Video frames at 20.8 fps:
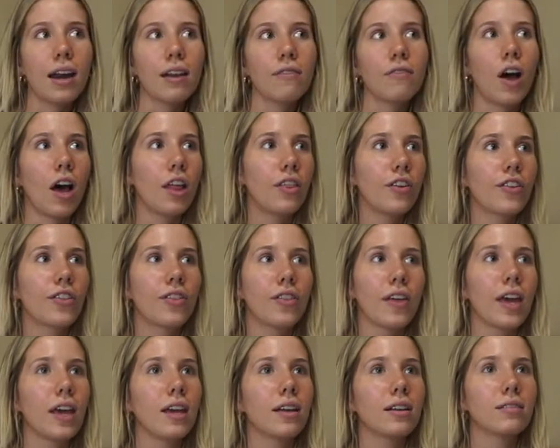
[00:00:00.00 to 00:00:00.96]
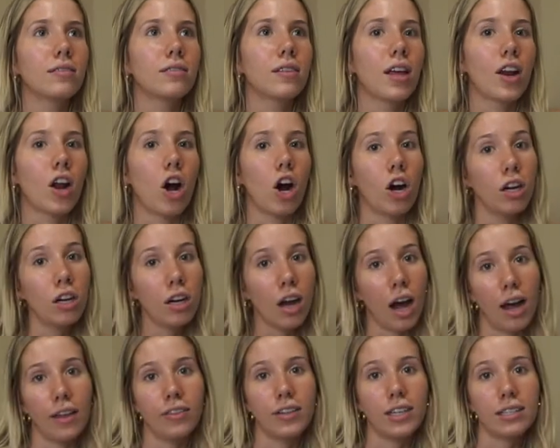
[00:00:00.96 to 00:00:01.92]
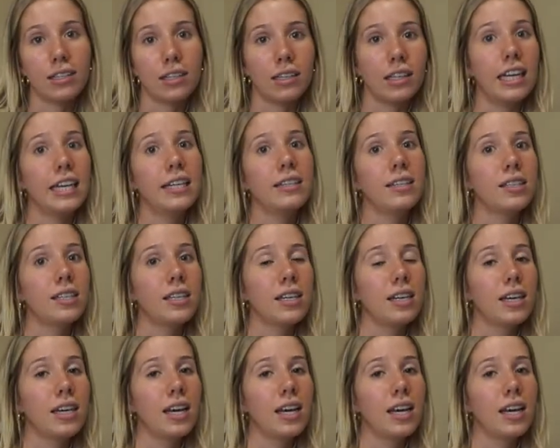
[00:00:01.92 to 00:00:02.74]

of other things that aren't on this list,